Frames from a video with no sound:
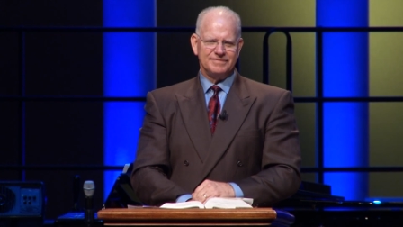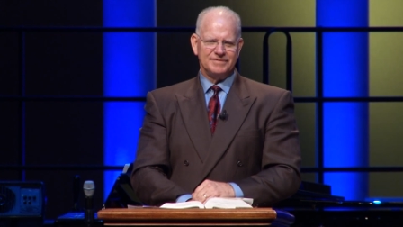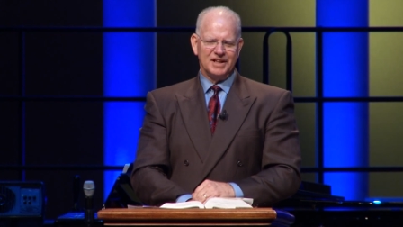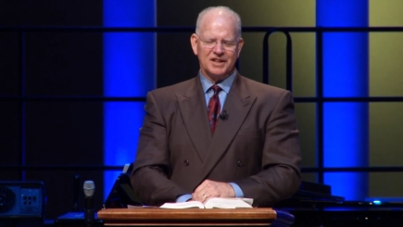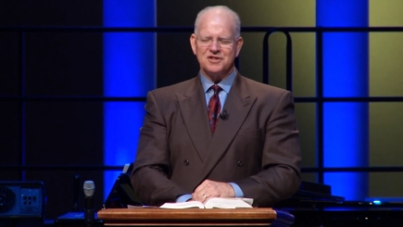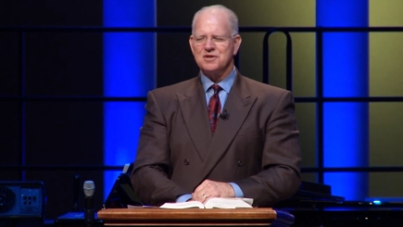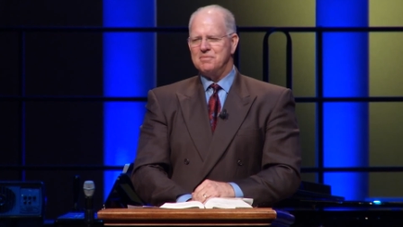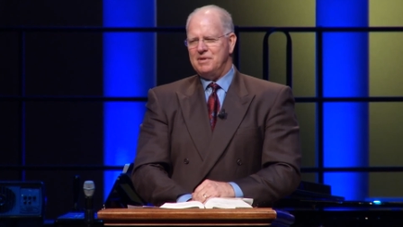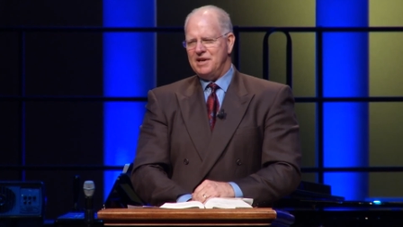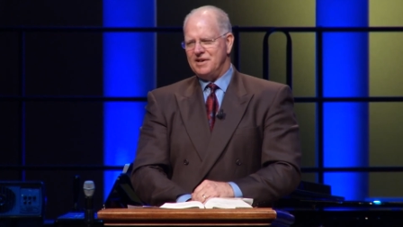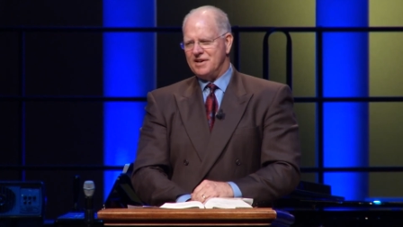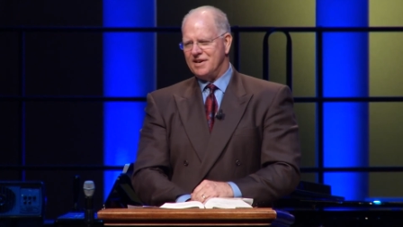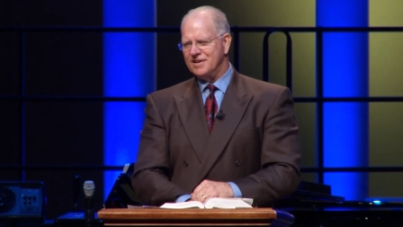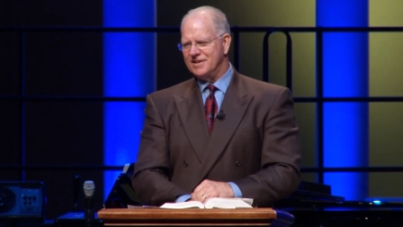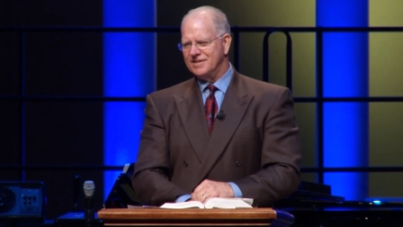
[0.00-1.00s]
It's the
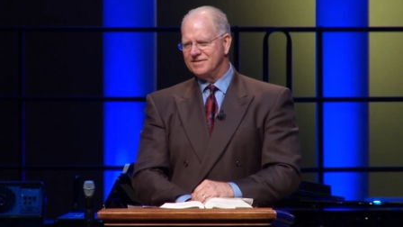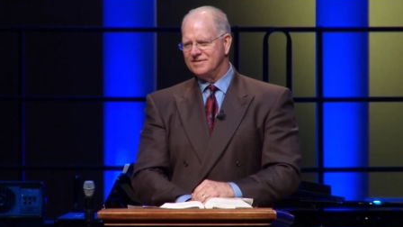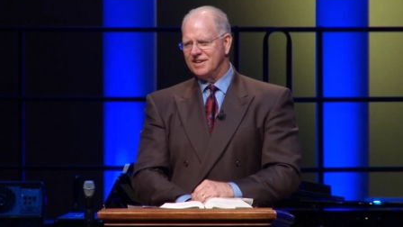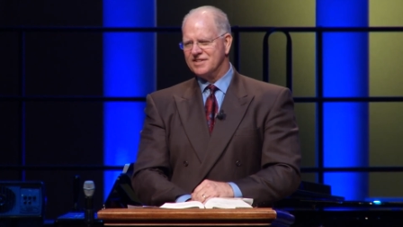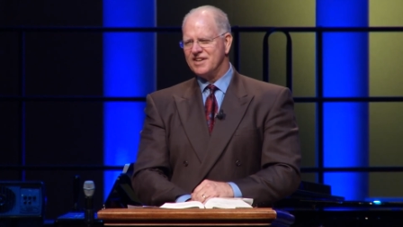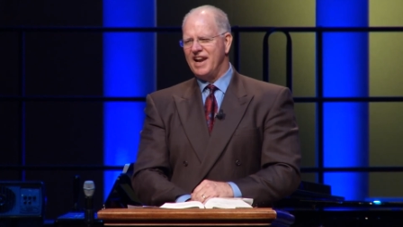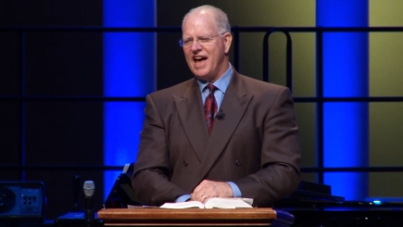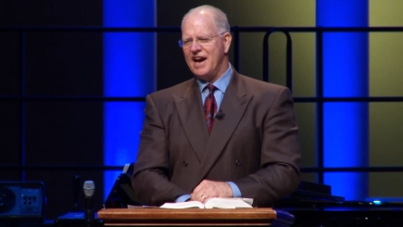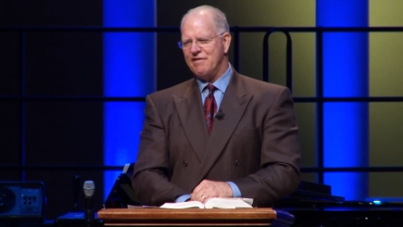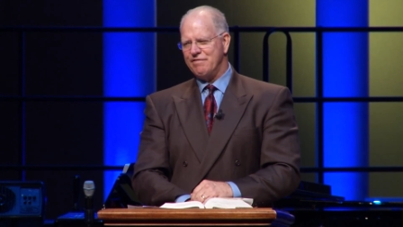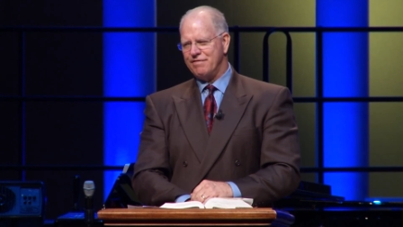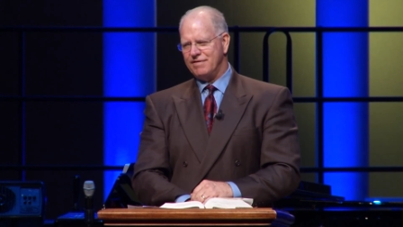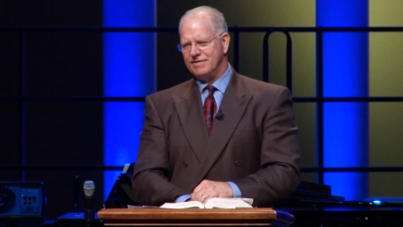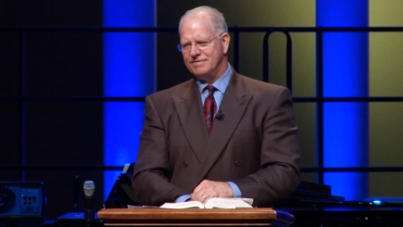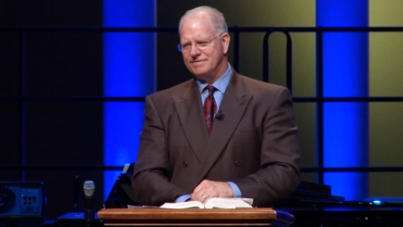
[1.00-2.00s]
mediator, it's life.
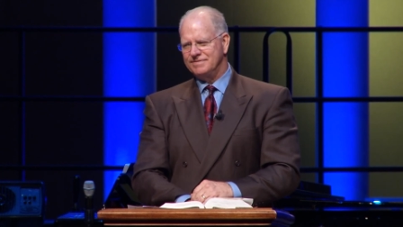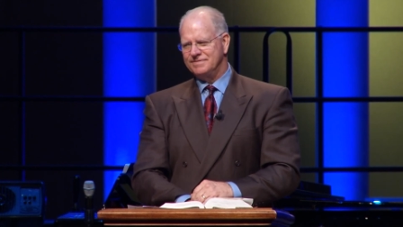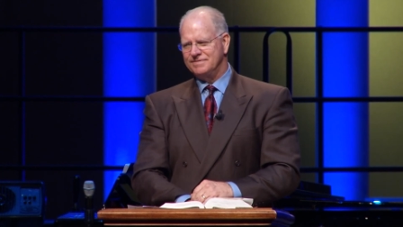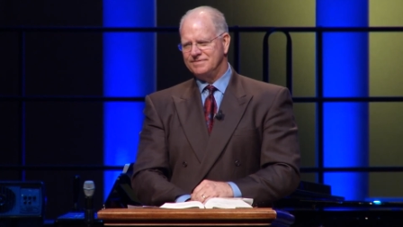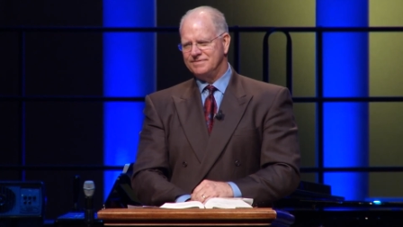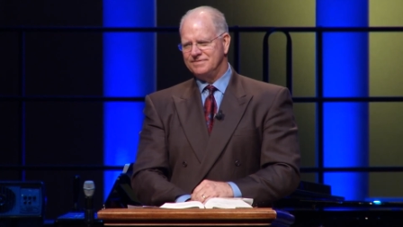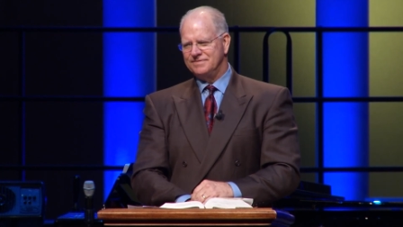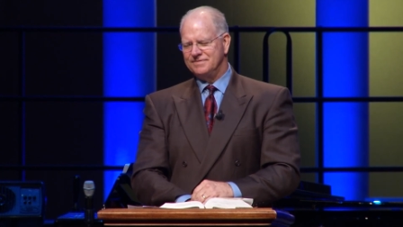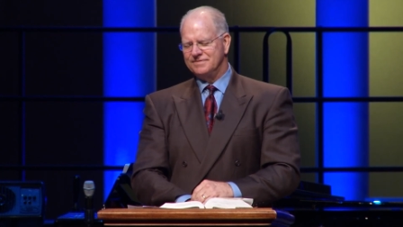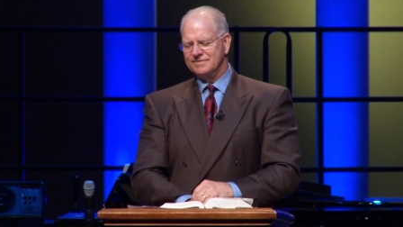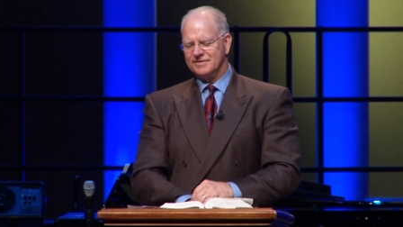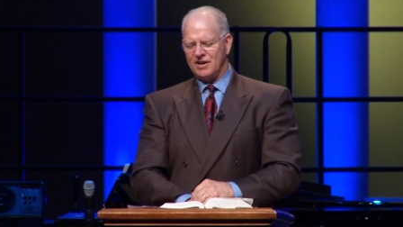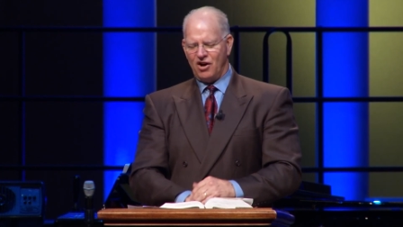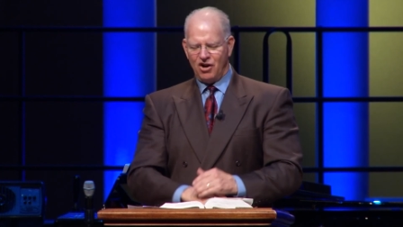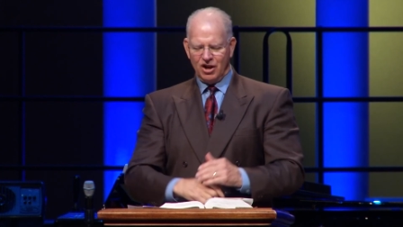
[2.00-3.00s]

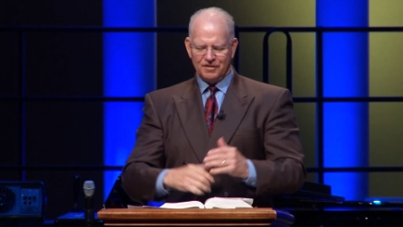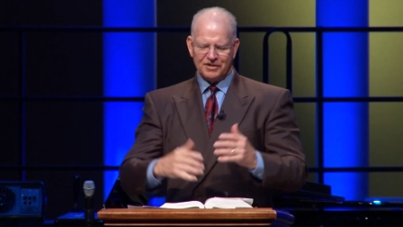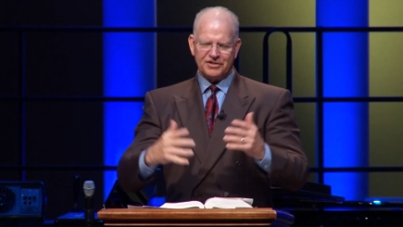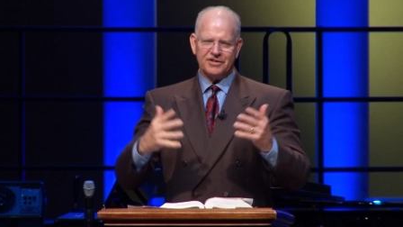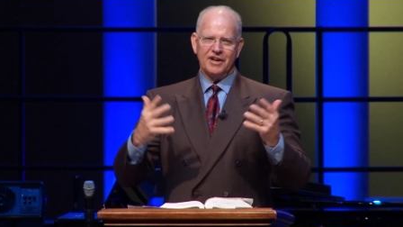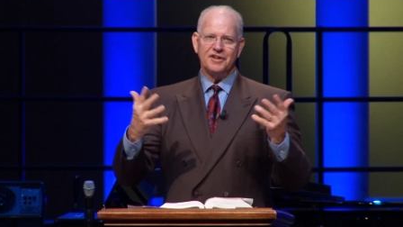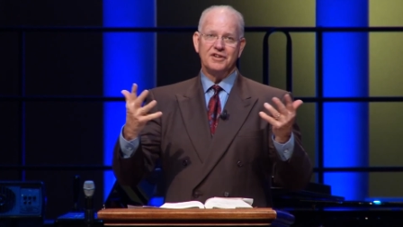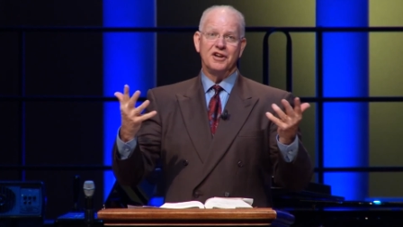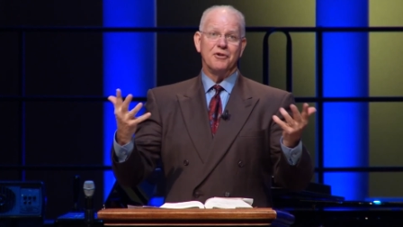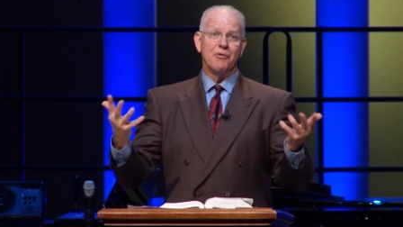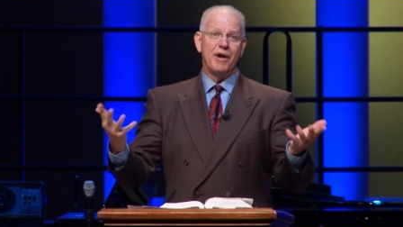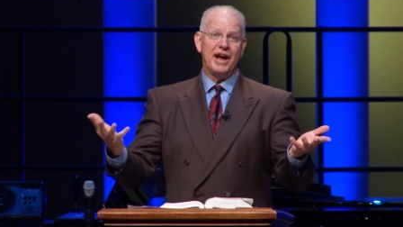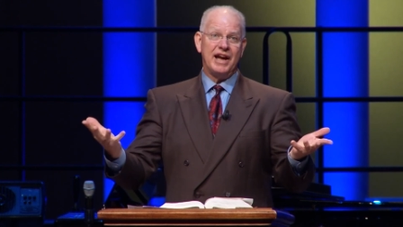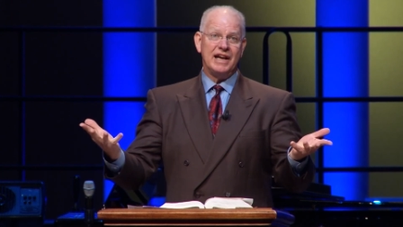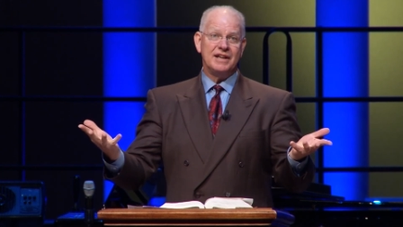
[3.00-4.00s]
All of a sudden it
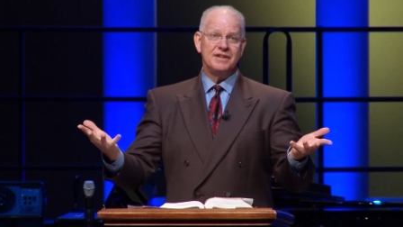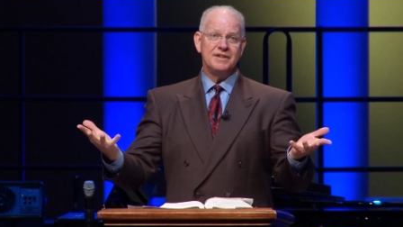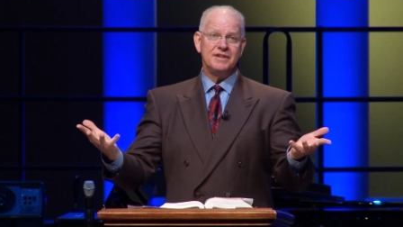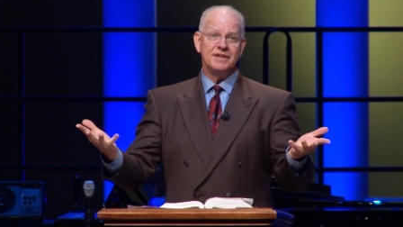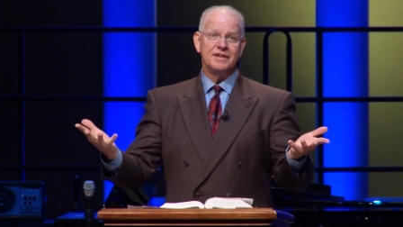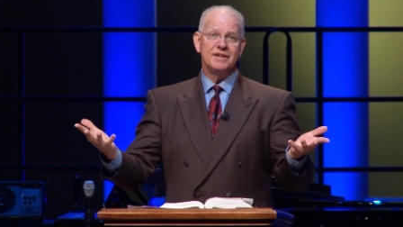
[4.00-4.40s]
rained,